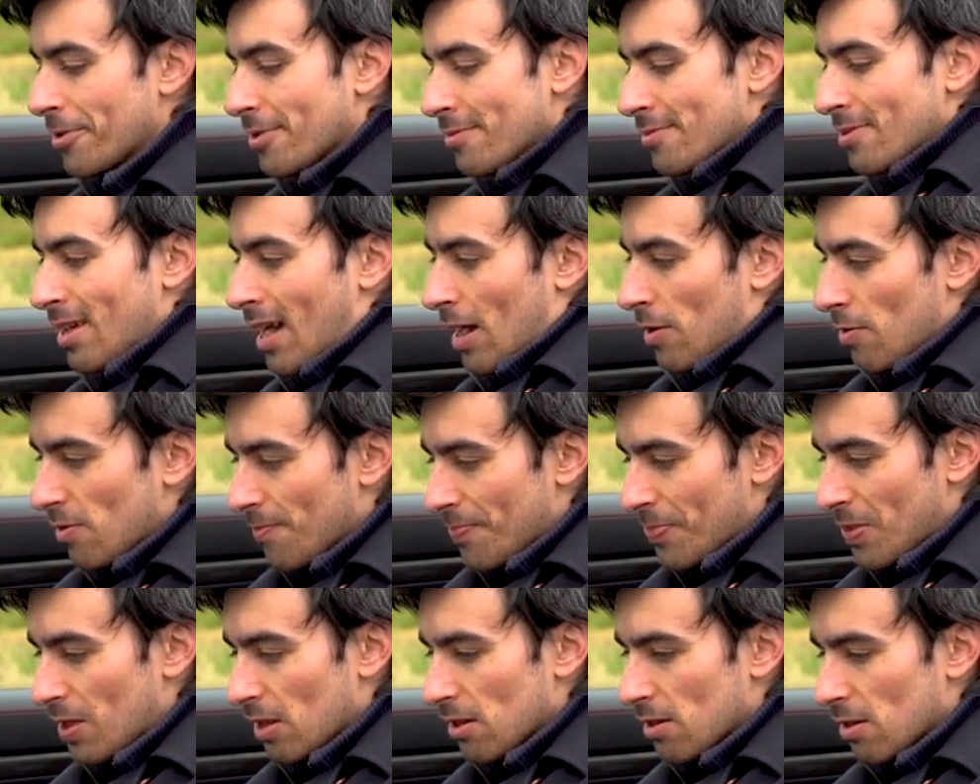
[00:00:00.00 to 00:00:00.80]
Now,
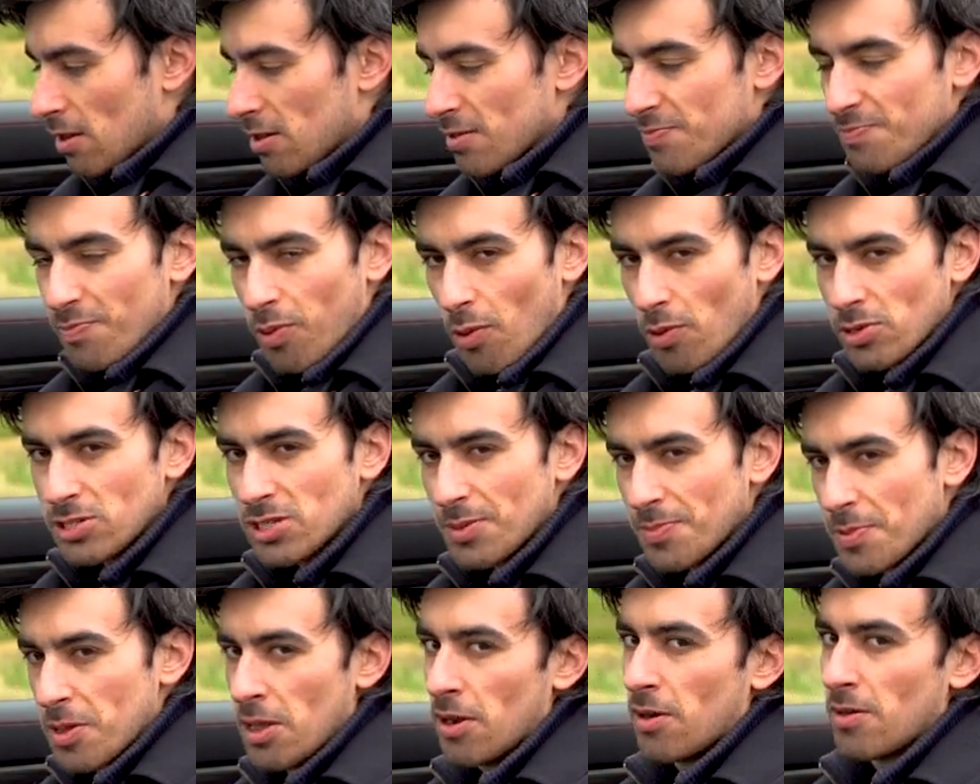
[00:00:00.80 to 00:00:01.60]
a lot of
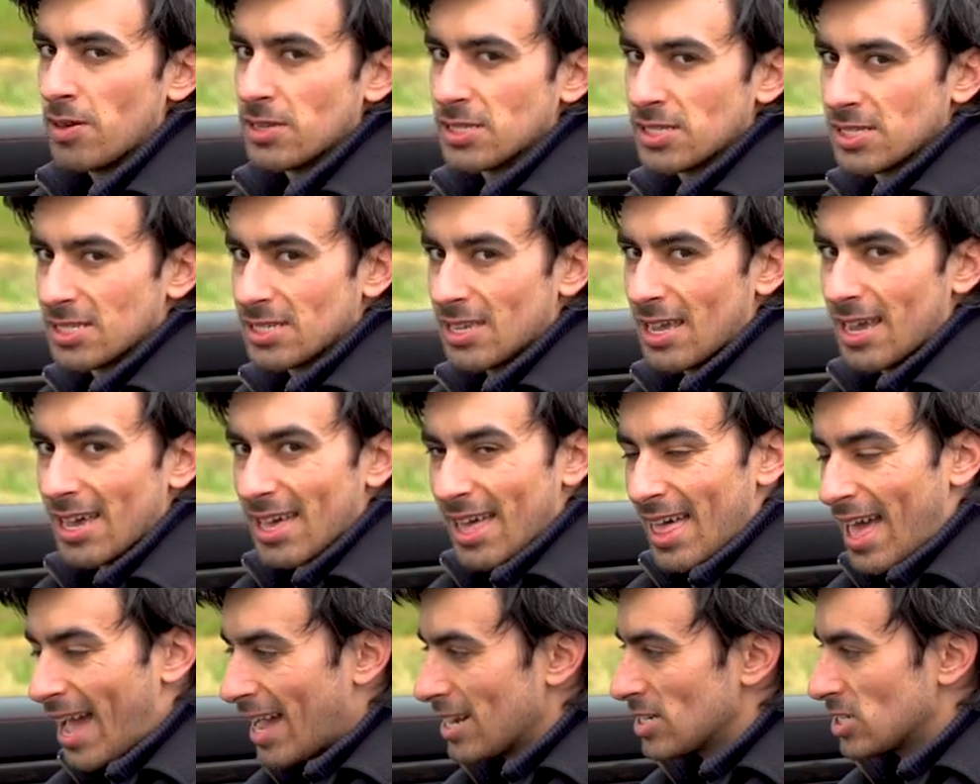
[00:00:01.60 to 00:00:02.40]
Porsche purists
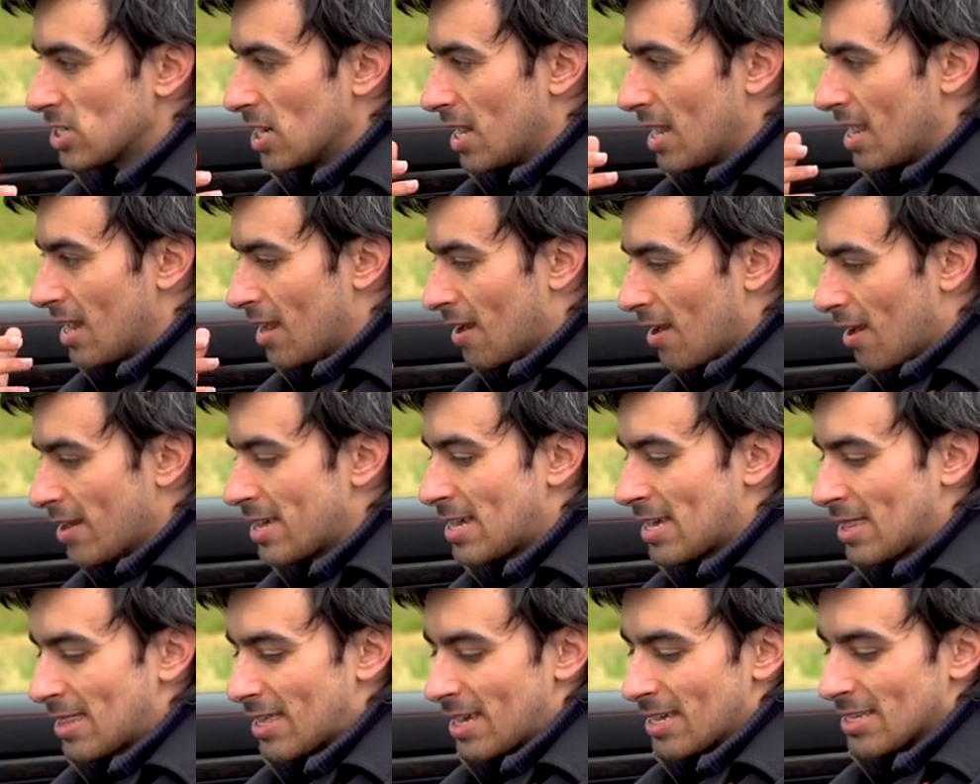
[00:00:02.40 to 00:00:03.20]
actually
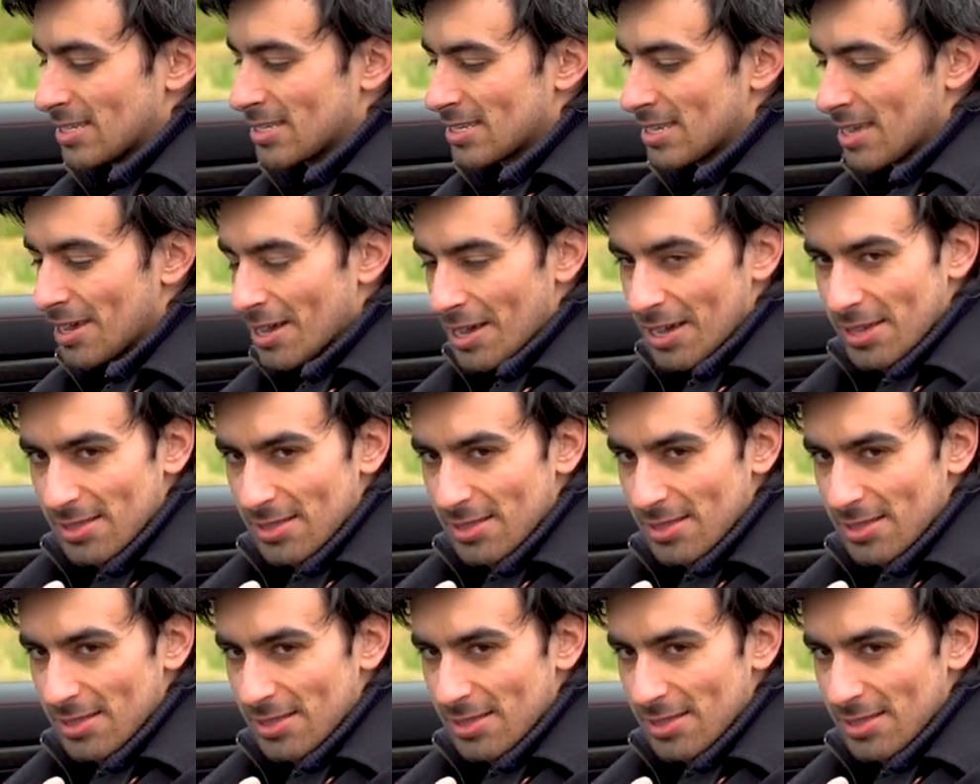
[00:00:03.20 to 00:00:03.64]
like this.